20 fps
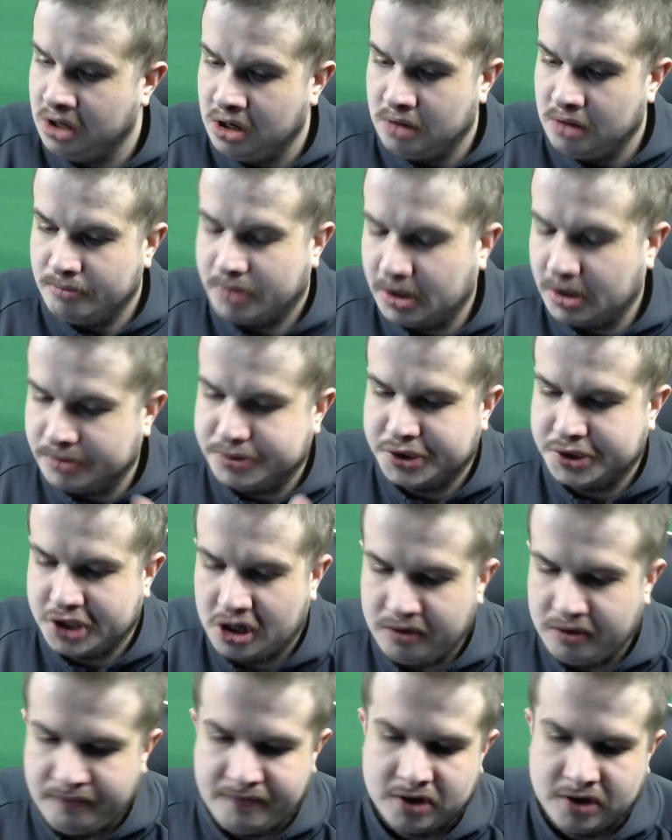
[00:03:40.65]
But I'm so
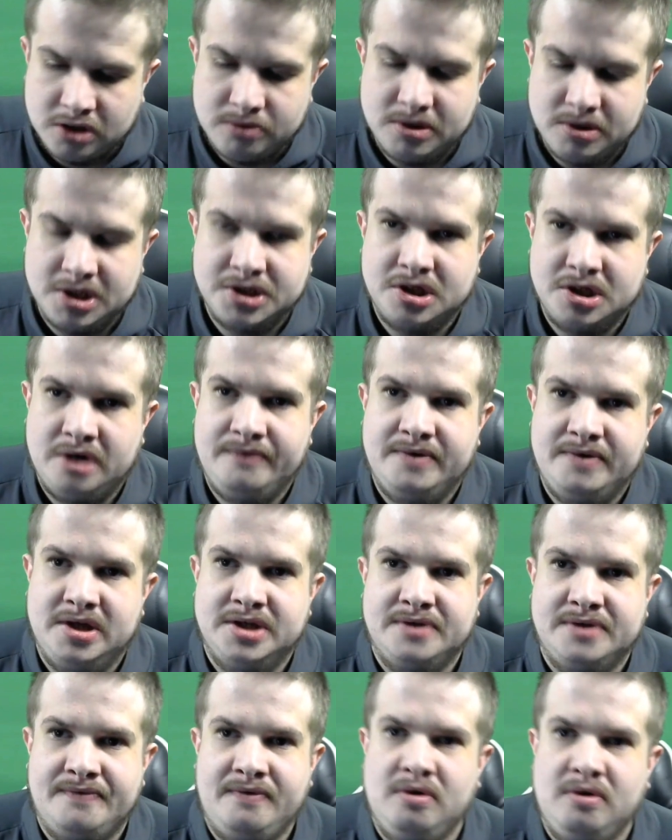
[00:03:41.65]
furious over this. I
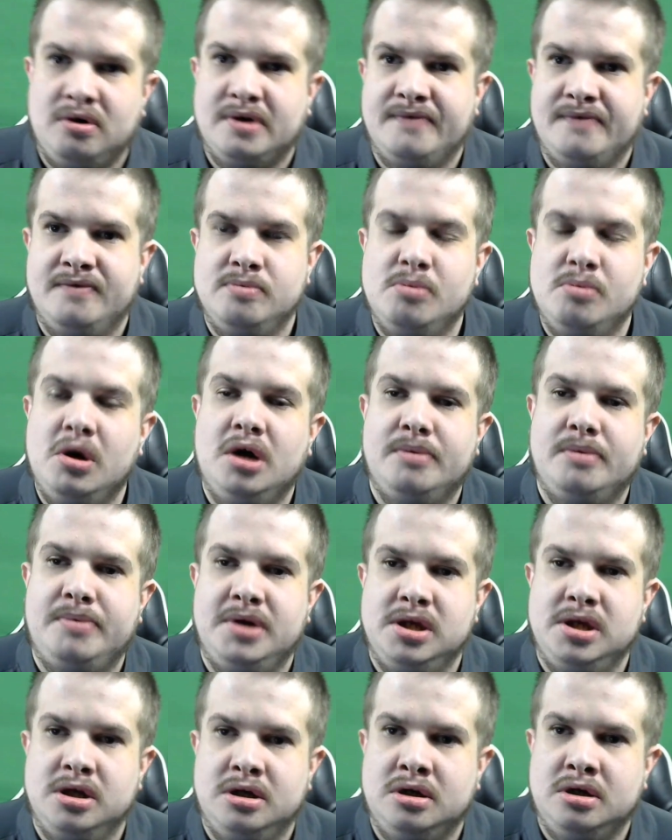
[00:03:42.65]
thought it would be my
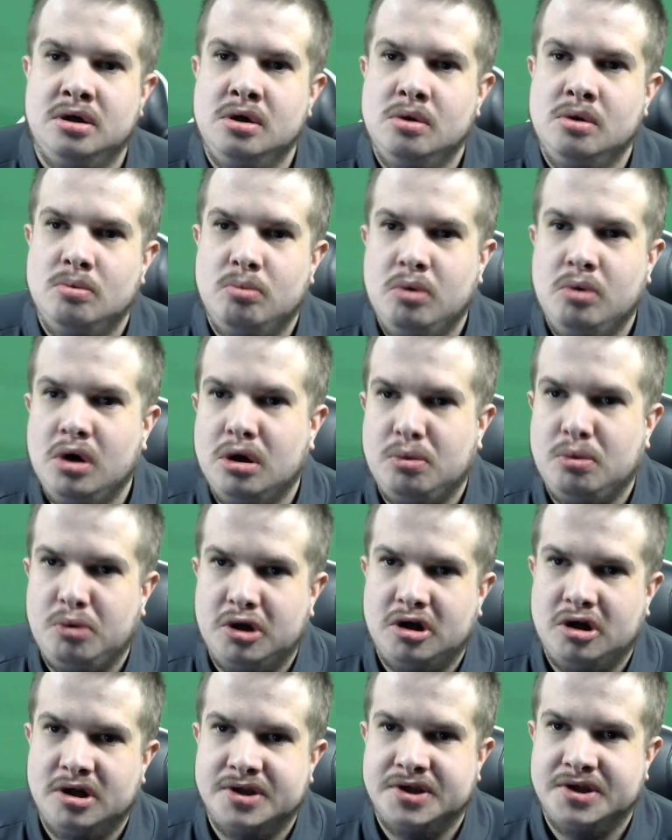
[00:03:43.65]
opinion what I would
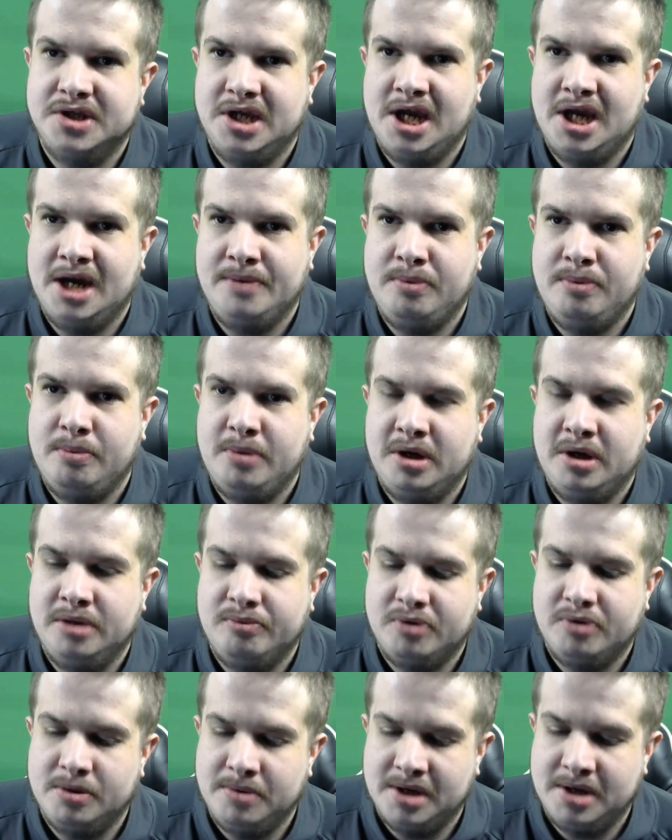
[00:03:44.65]
like to see happen by the
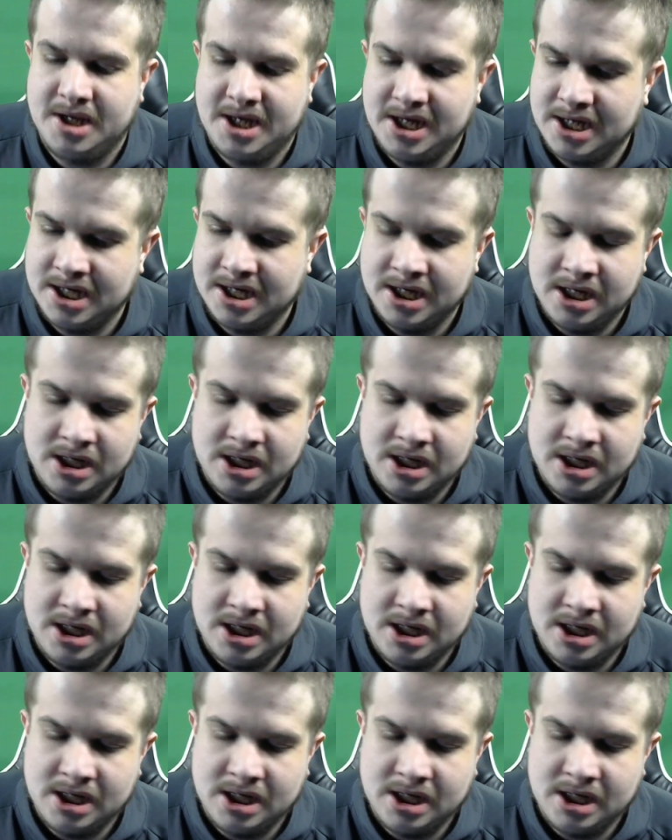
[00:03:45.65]
Premier League.